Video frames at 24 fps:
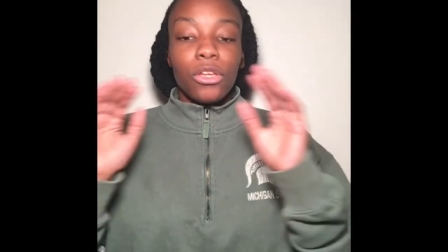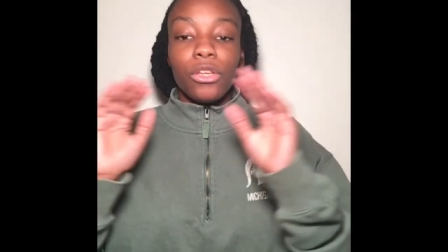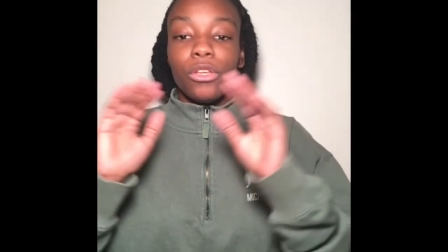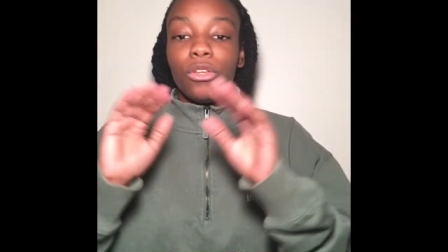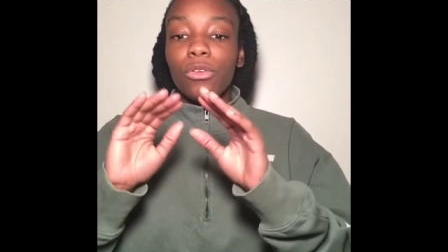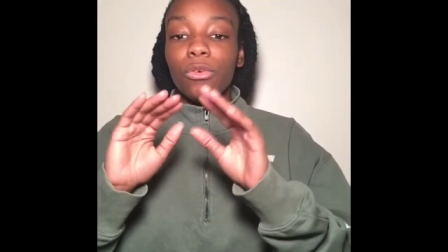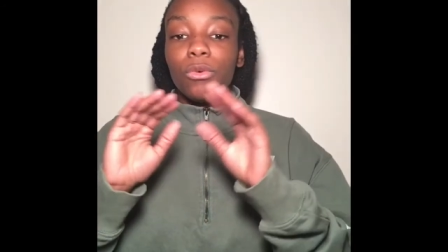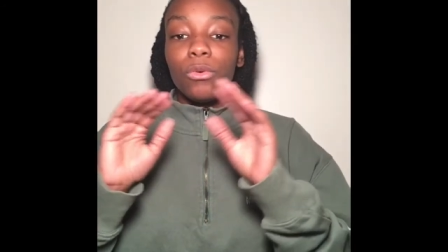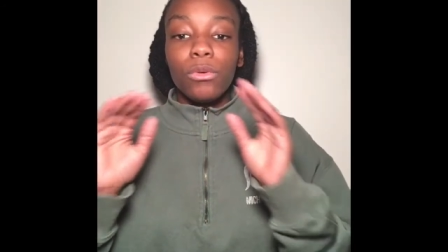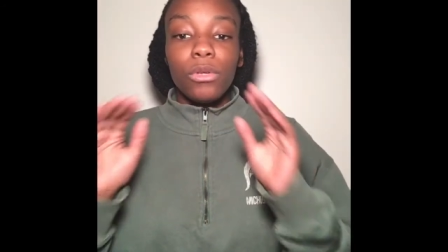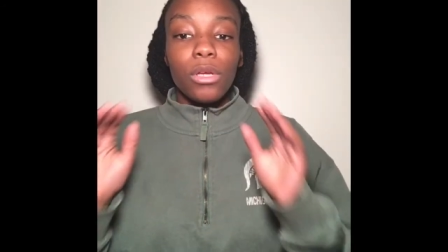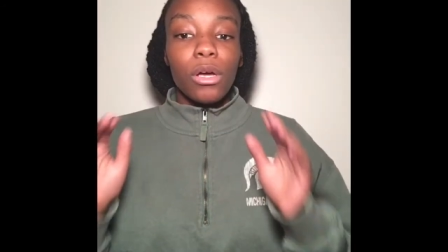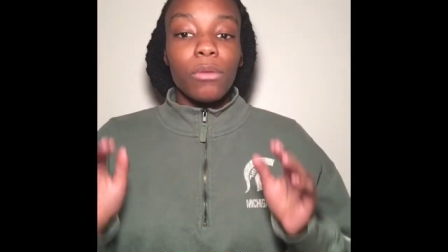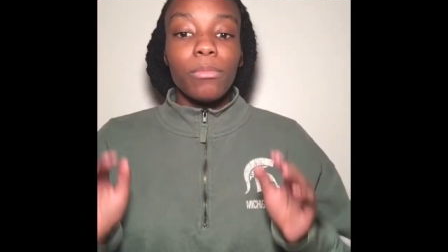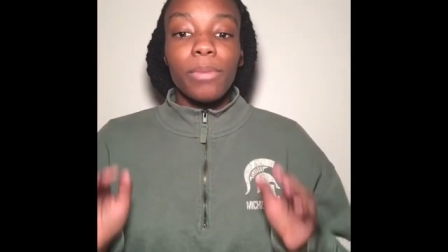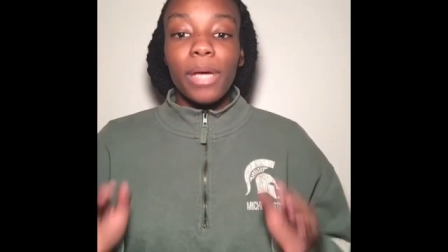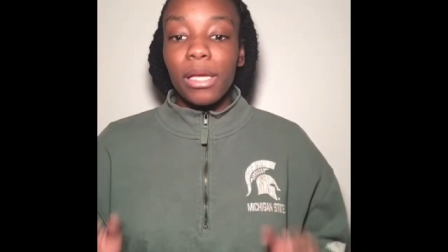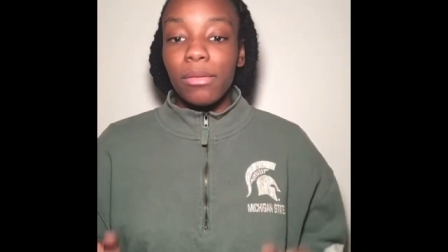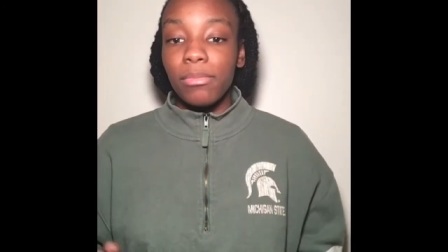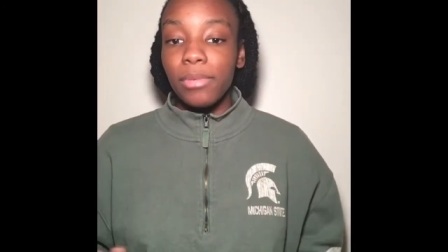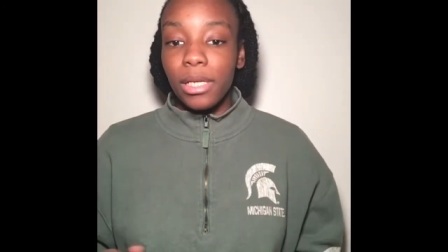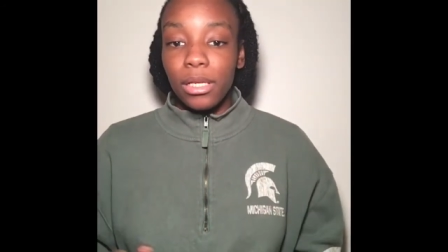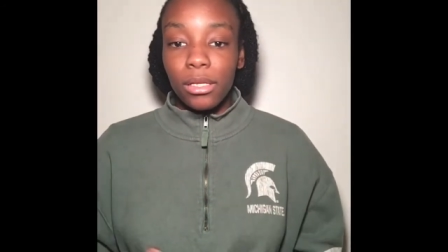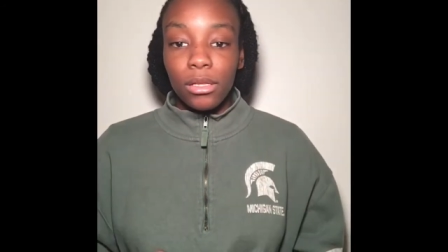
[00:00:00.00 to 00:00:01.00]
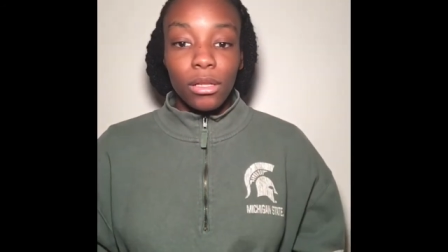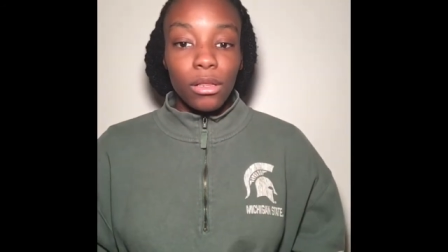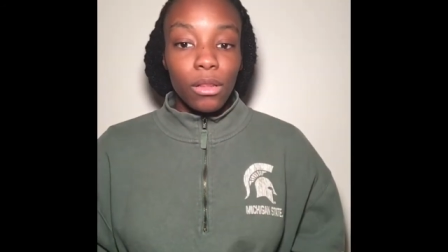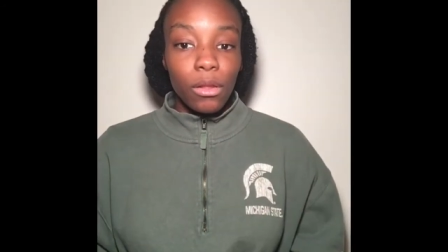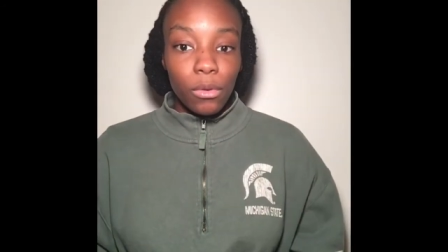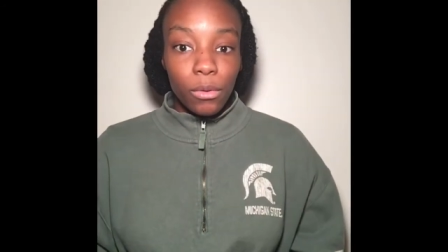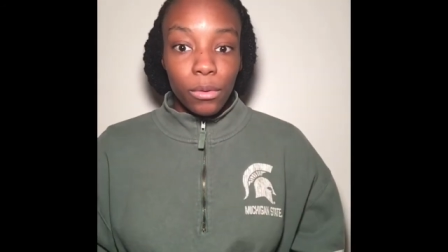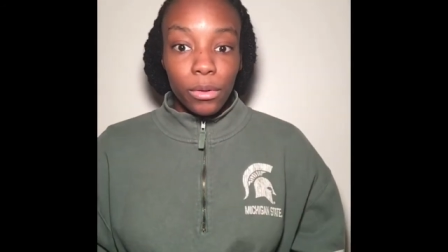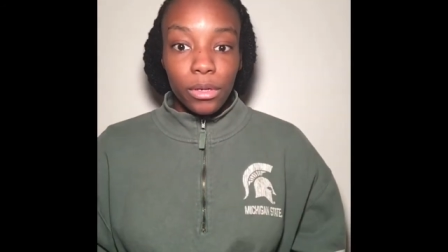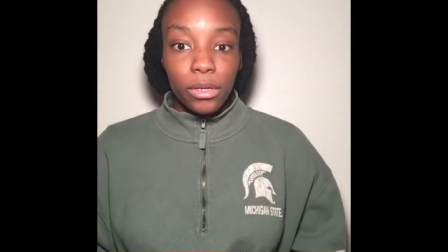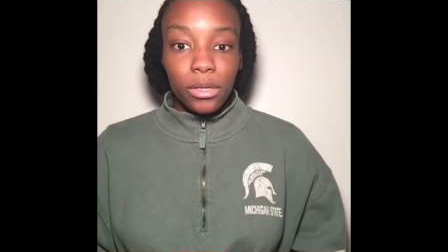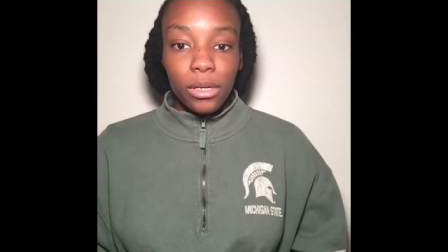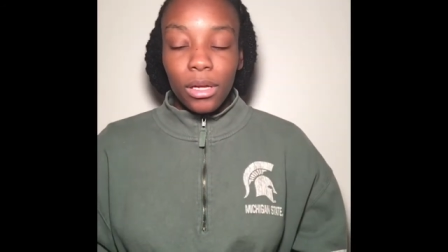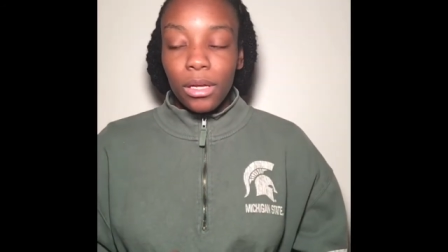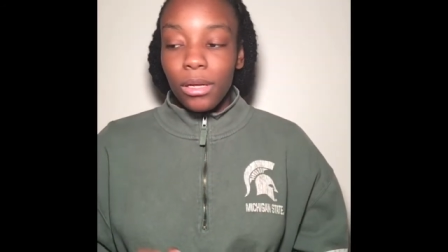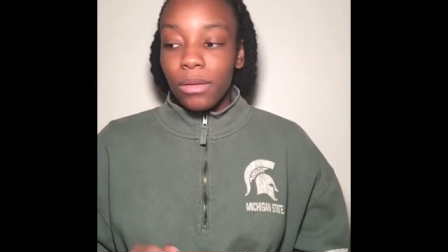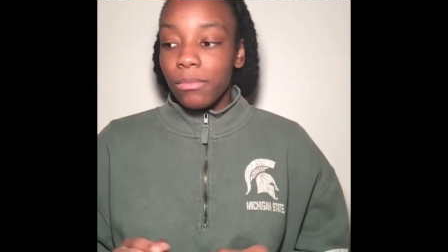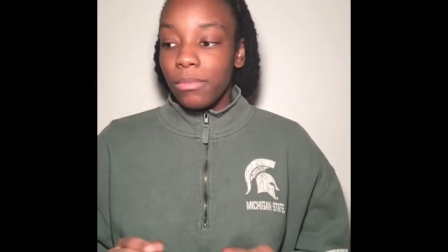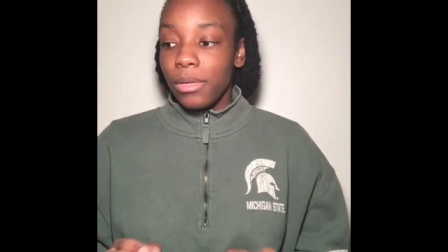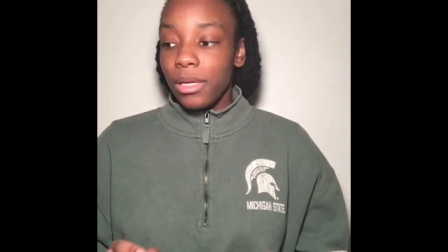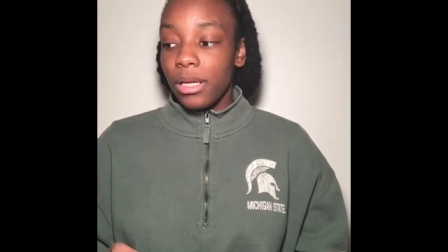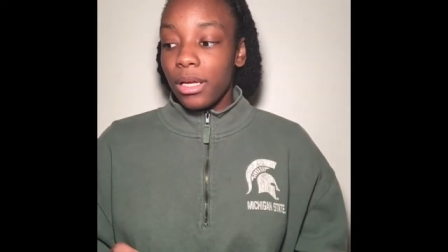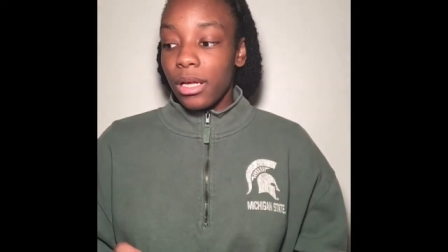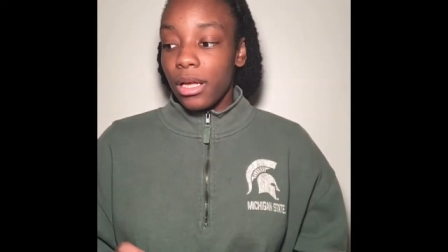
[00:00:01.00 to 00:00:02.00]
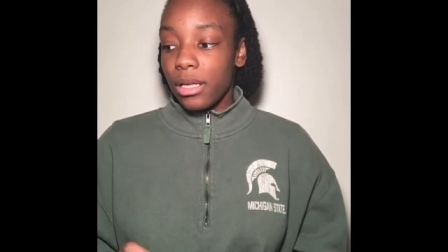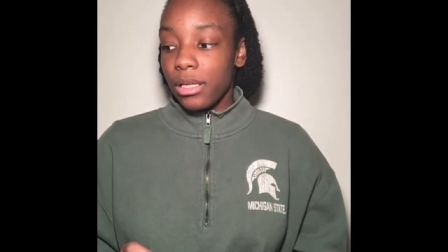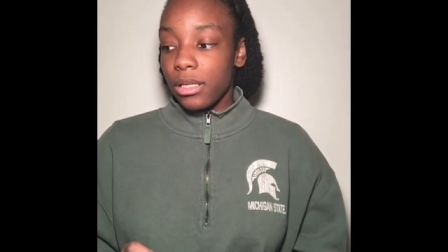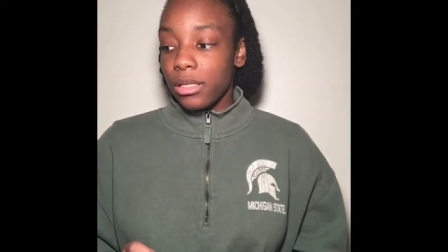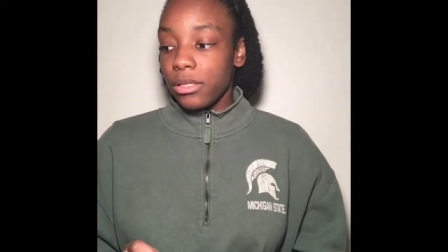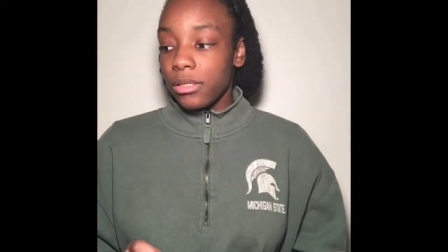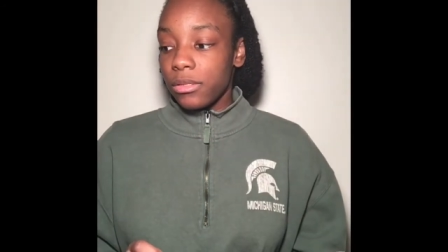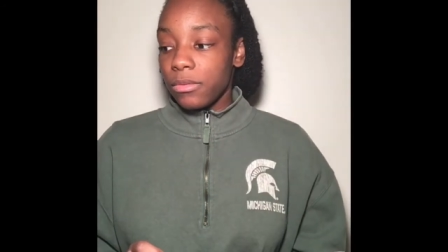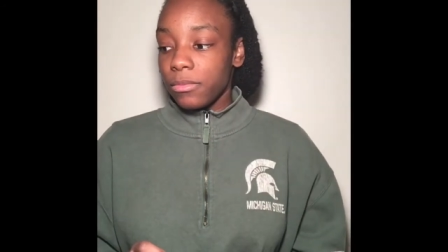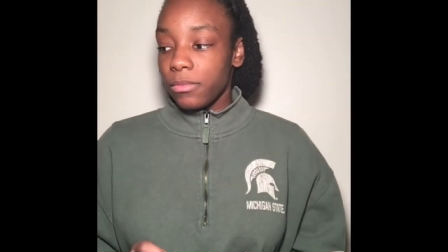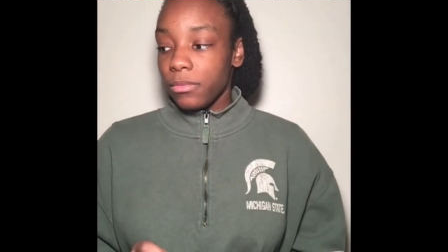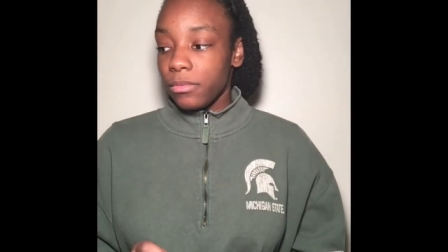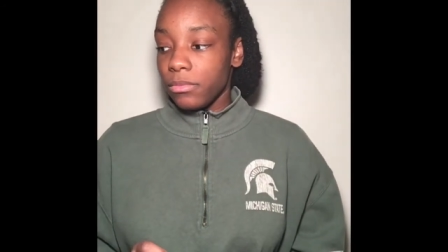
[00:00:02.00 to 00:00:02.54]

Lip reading: you, your baby, and the Lord. Because